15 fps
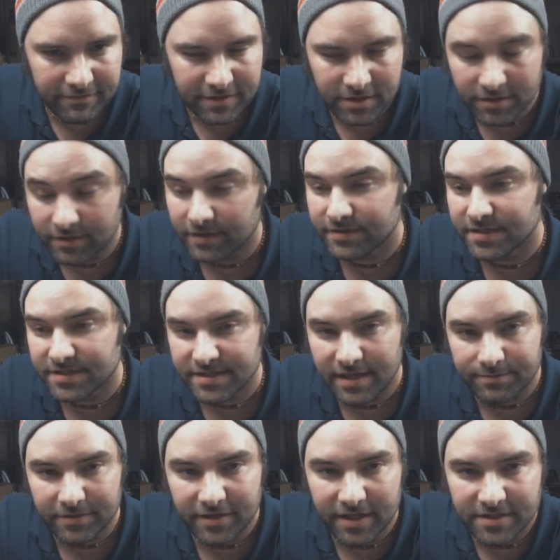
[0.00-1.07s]
or this
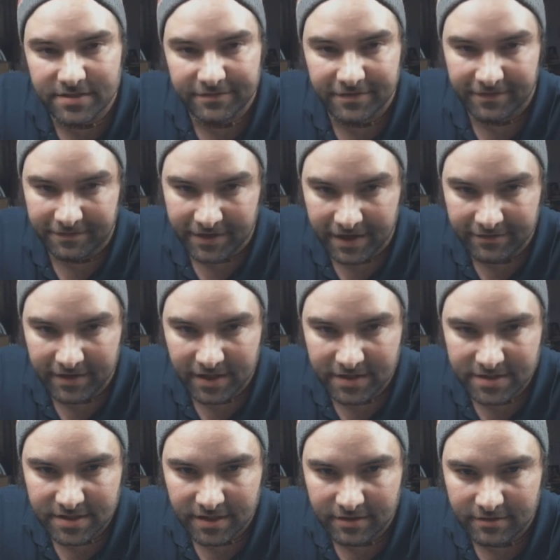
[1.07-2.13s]
application for 5
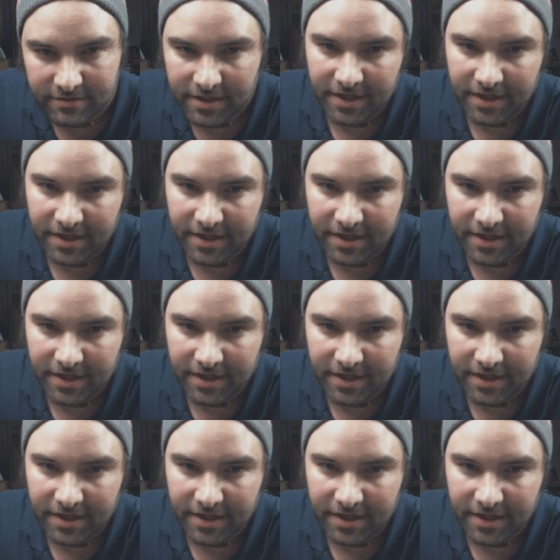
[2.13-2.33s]
days now.